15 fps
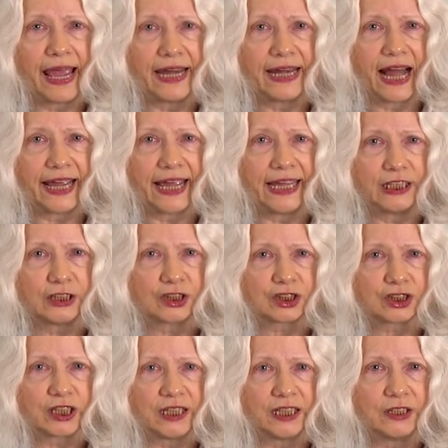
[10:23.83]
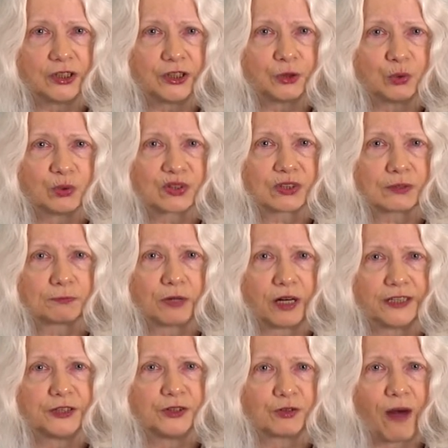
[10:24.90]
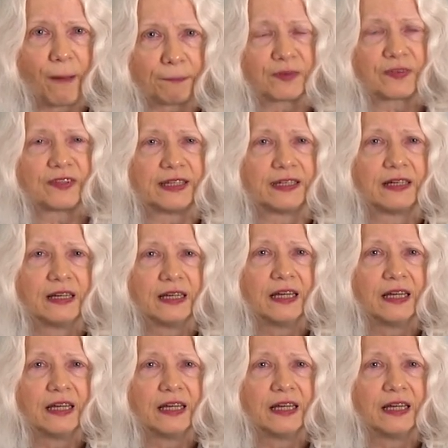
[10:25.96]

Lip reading: NIH-induced polyneuropathy.